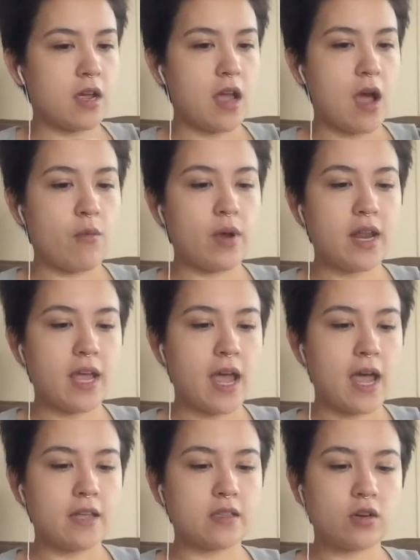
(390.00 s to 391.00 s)

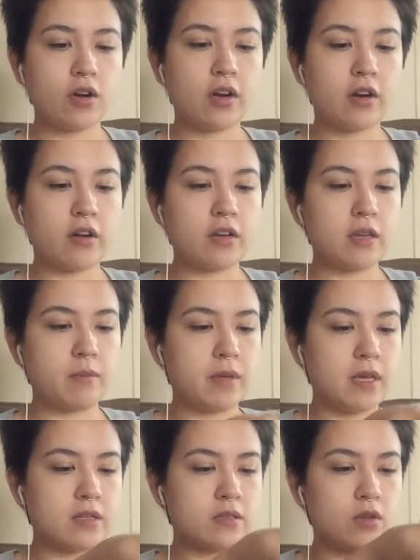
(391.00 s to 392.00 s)
I had started it on
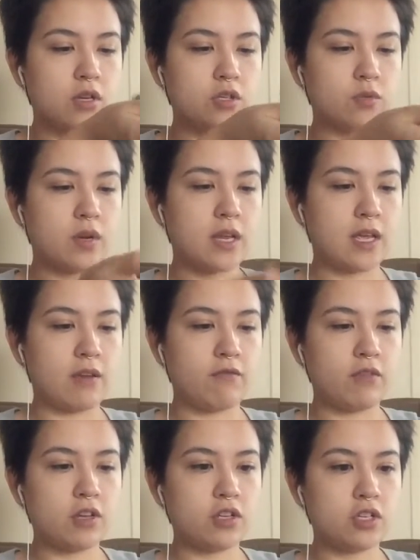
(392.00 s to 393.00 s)
DPNs, so I just went ahead and
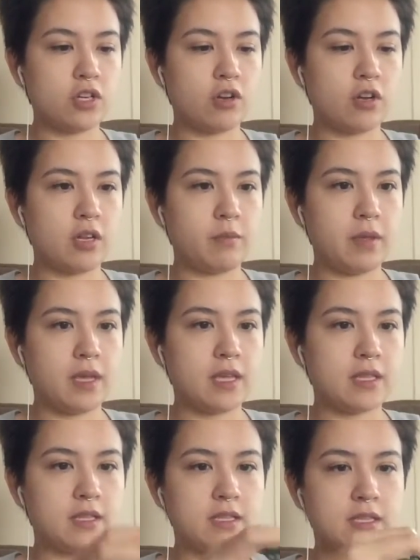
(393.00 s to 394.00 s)
finished it on
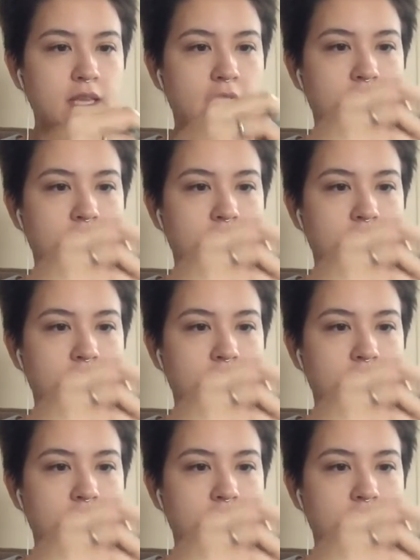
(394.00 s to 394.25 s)
DPNs.